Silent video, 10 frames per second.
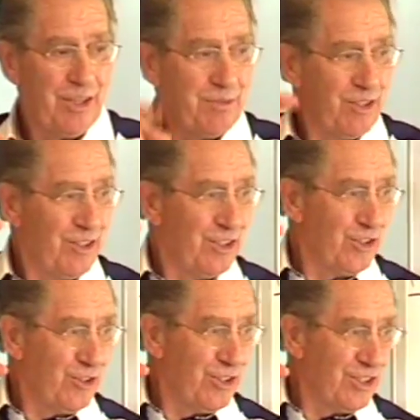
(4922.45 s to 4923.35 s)
of
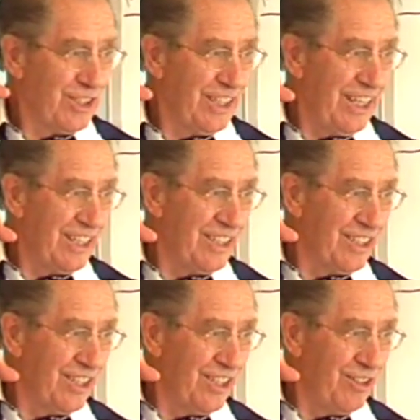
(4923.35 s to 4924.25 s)
Galilee,
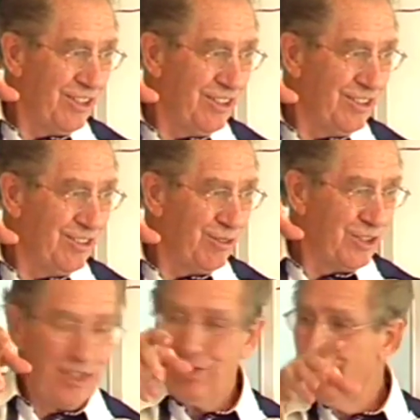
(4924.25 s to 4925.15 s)
what did he do with them?